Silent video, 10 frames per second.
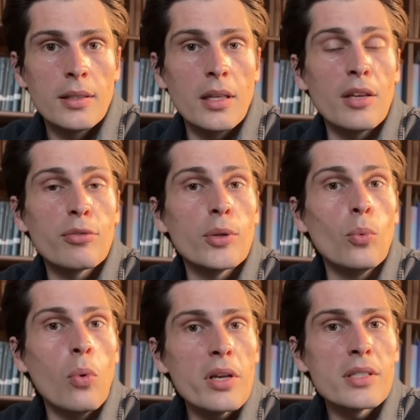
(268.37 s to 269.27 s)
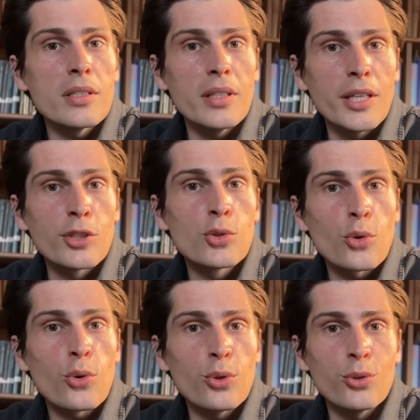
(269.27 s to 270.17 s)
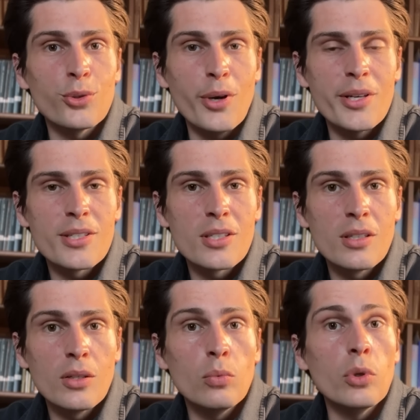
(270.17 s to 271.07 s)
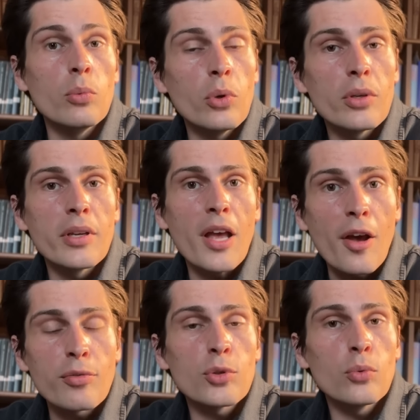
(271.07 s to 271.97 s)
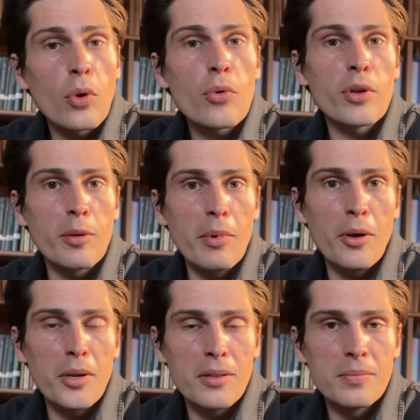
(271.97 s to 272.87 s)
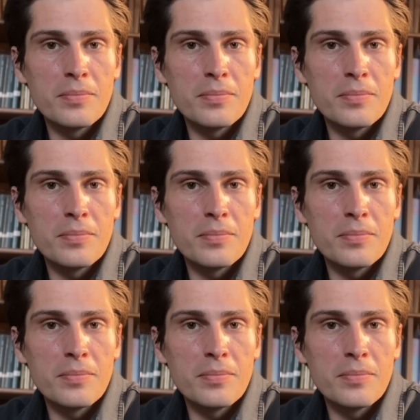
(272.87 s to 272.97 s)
If it wasn't external to us, we wouldn't have to worry about it.